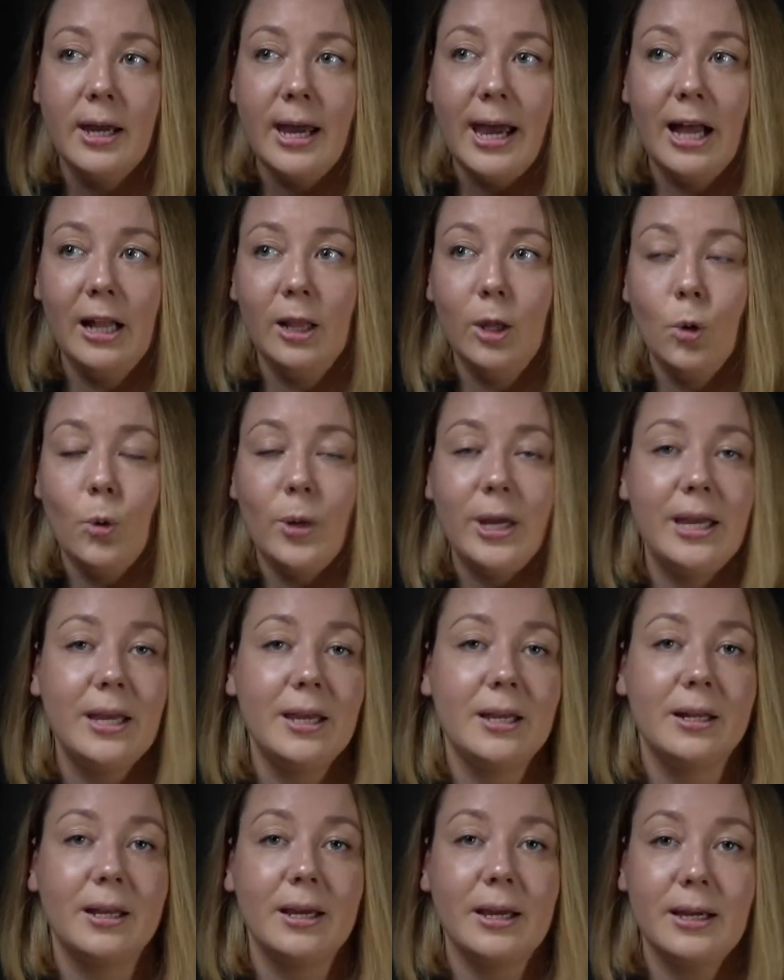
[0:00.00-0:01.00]

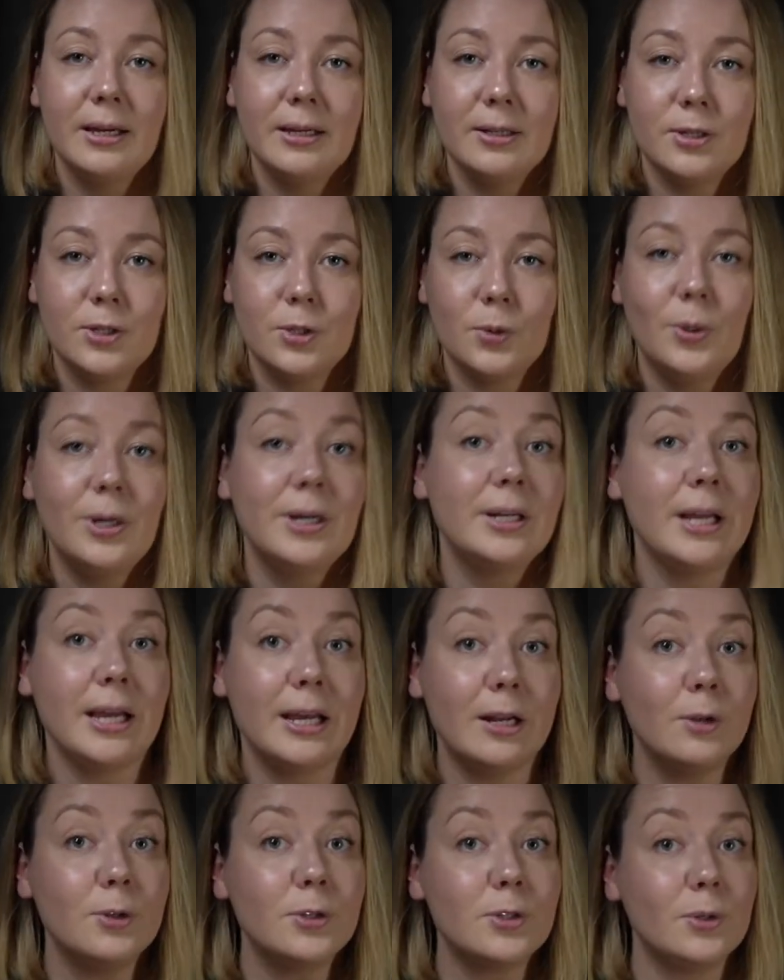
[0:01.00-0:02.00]
Halloween, and so on,
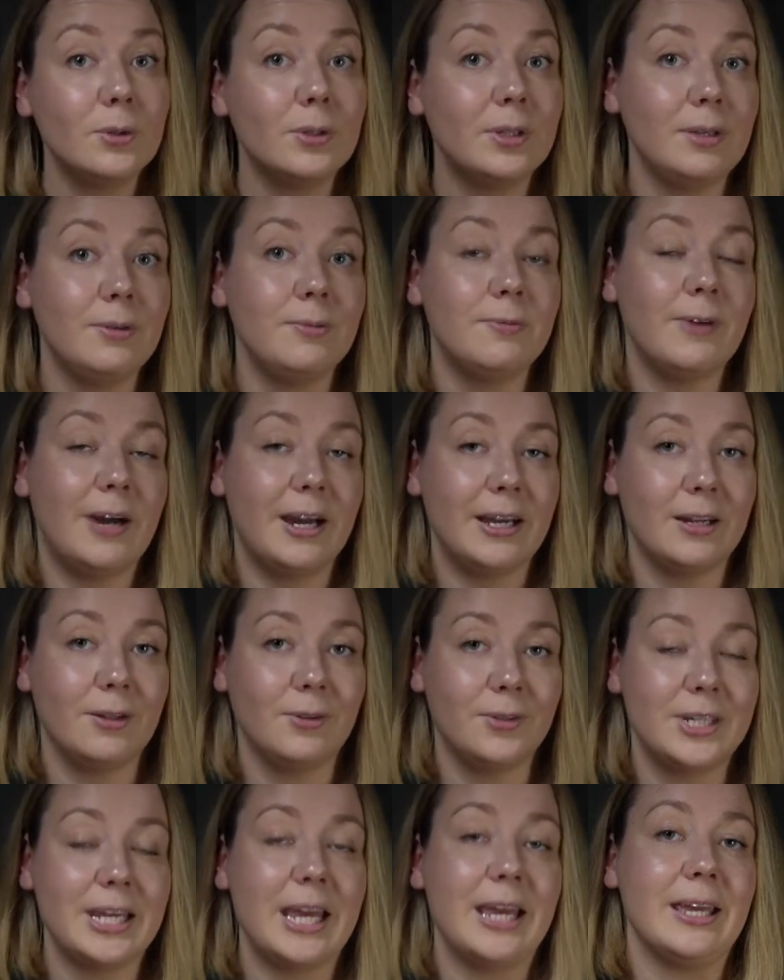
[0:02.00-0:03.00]
and also the
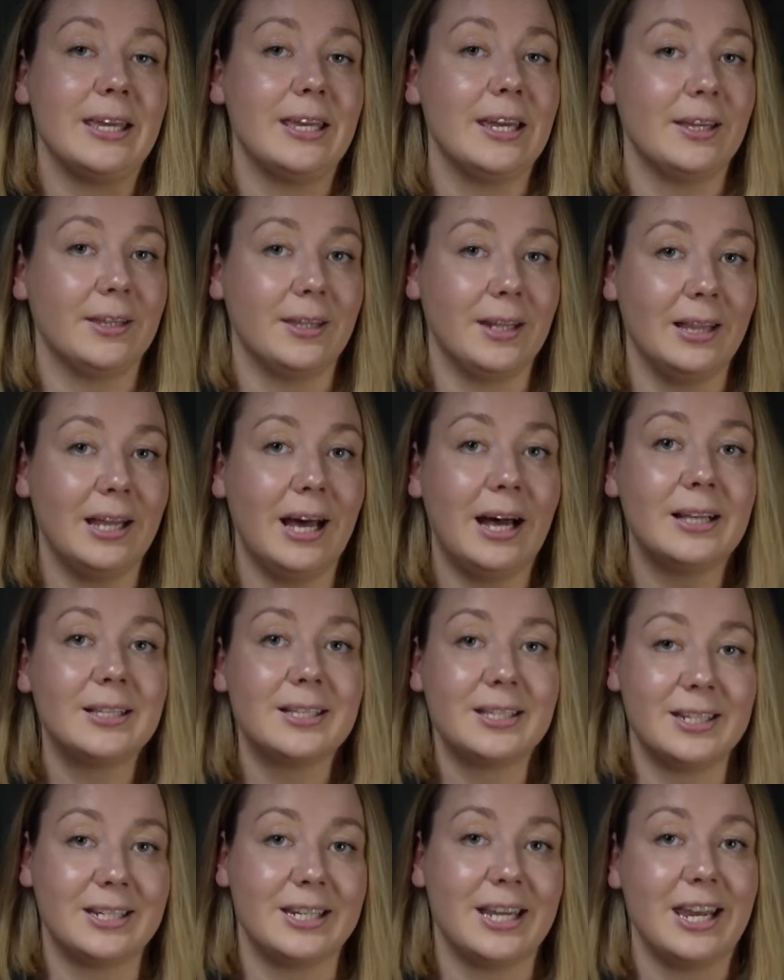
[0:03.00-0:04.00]
final day, the
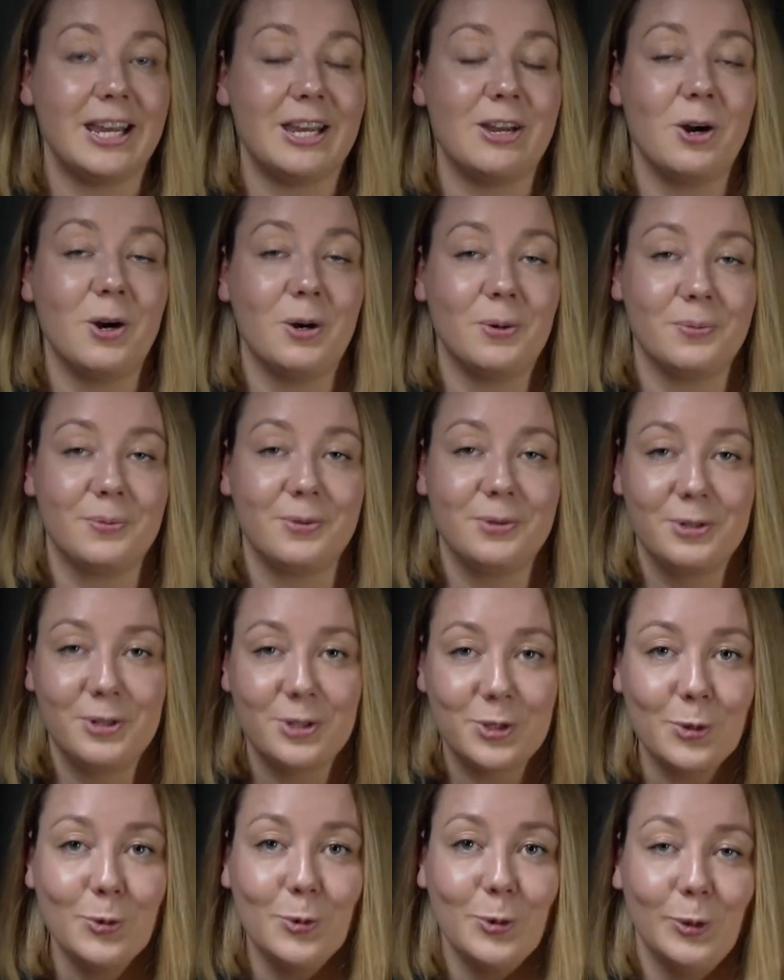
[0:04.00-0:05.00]
last day of
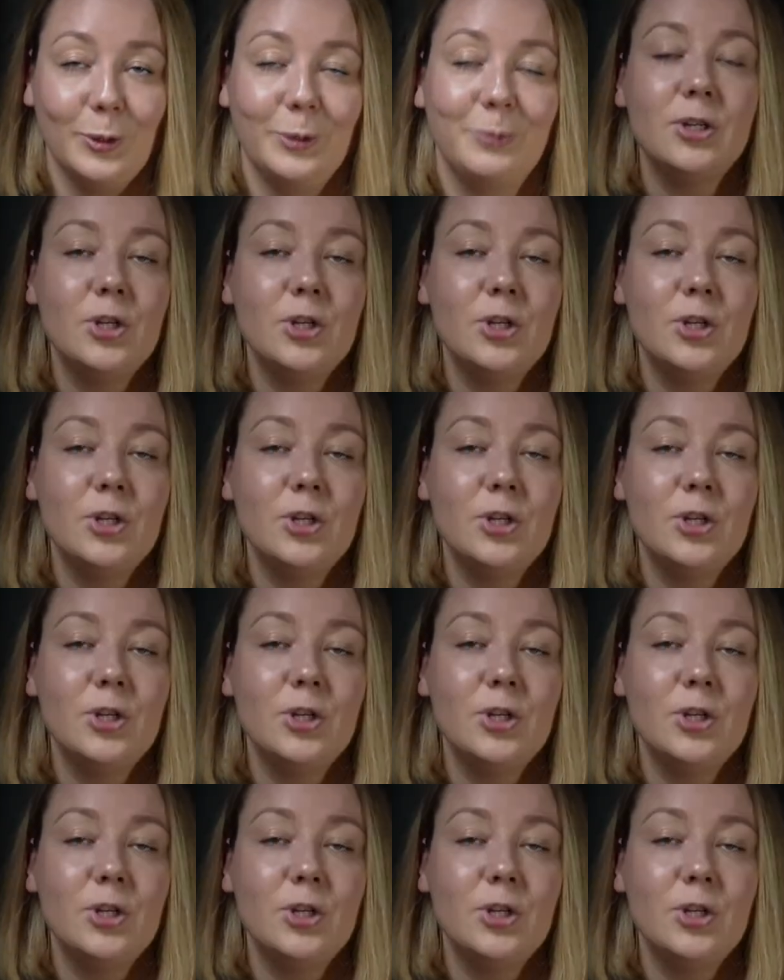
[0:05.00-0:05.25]
school.